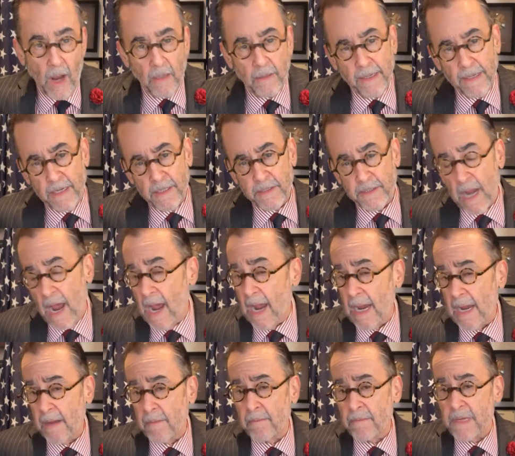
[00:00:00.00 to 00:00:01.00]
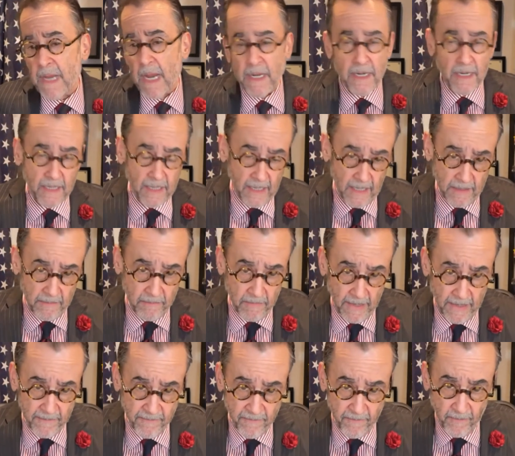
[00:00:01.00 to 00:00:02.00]
it is time yet again, my
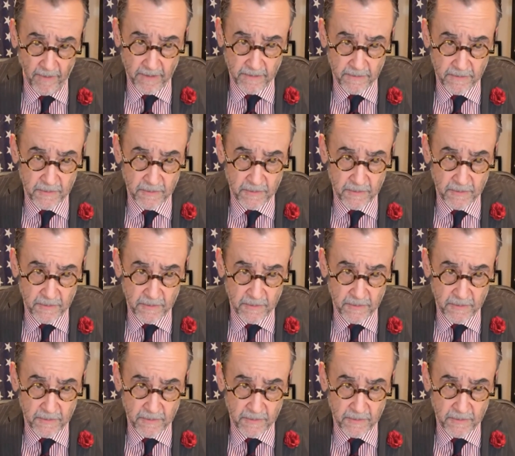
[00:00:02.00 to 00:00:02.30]
friends,